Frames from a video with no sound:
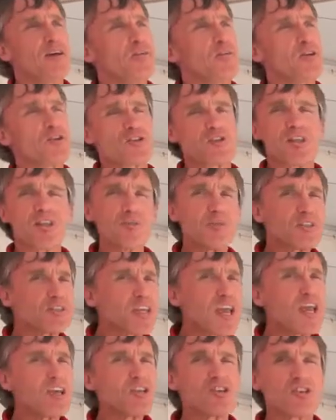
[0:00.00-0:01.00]
There's
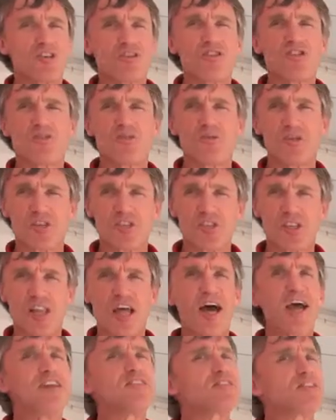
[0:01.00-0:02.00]
limitations to a
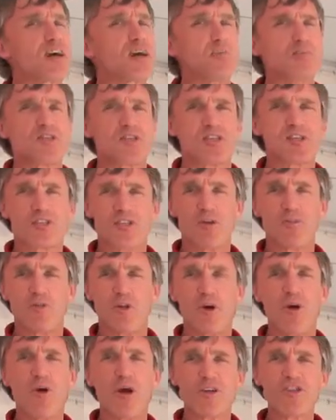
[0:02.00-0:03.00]
slide type system though.